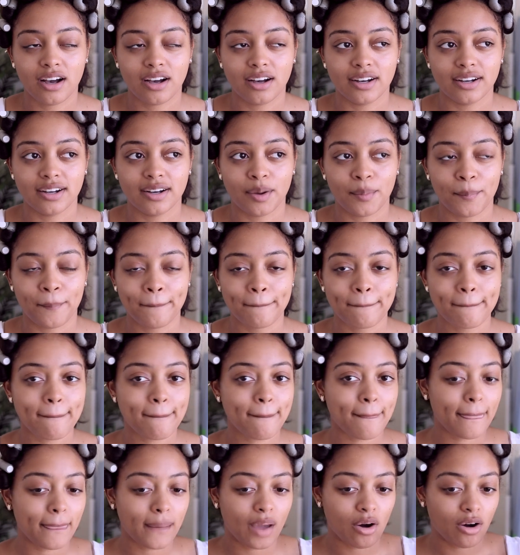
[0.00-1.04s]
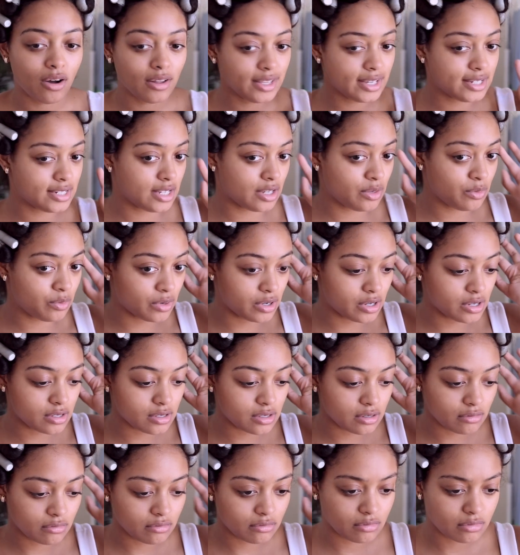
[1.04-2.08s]
Um, all I did
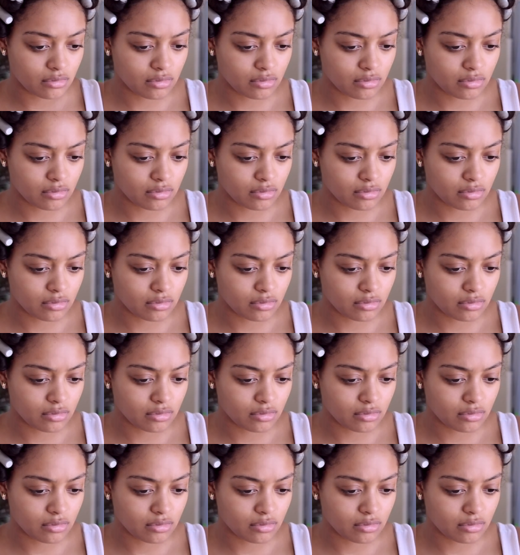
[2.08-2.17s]
was,